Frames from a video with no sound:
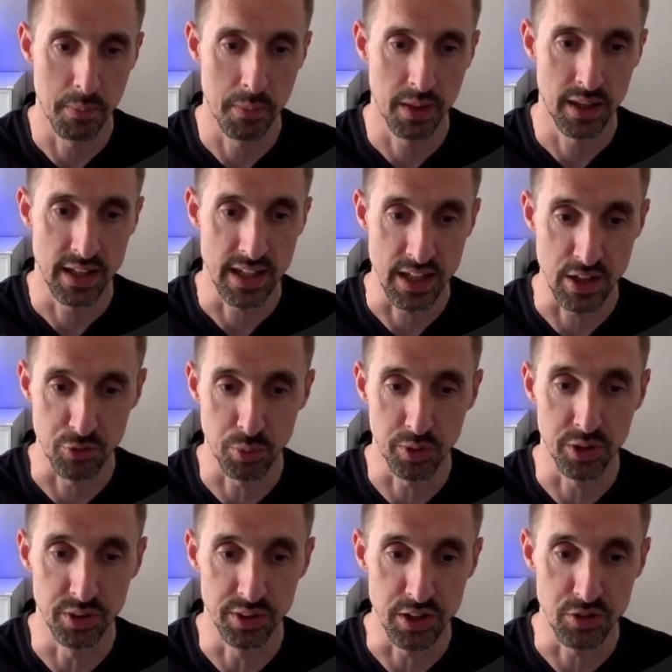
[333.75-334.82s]
Here's what
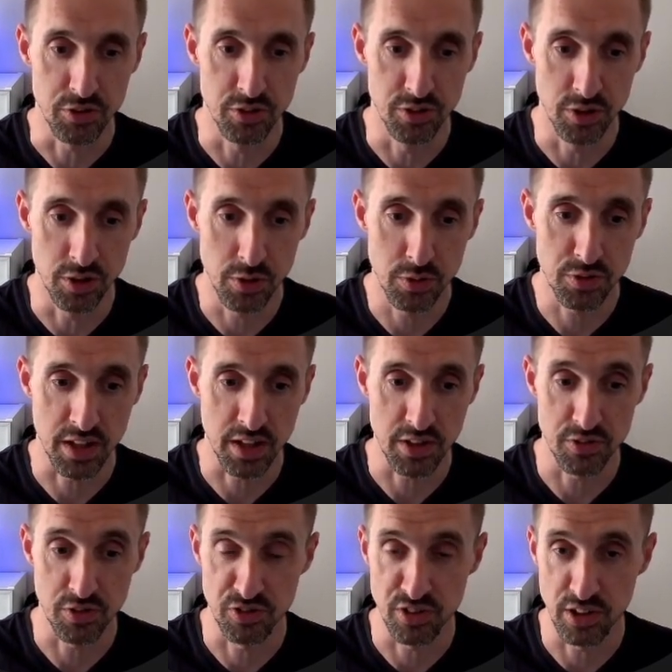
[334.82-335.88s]
you'll need to do. So there's
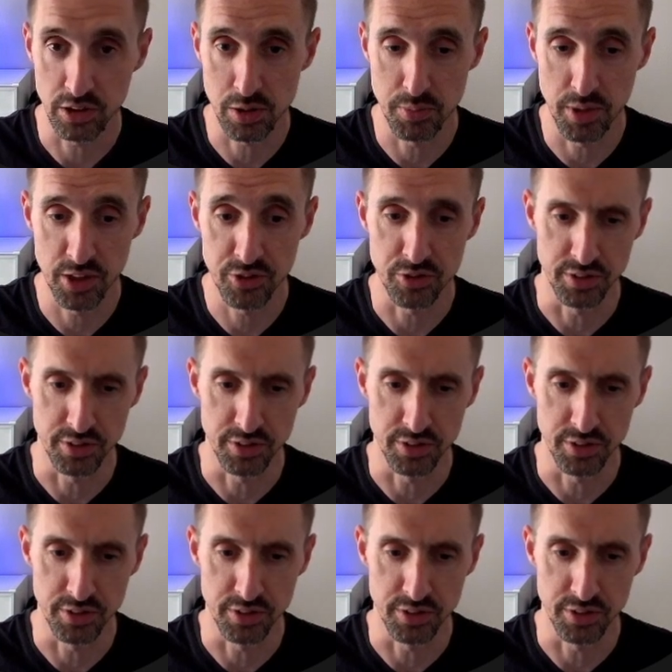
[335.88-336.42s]
the shell command.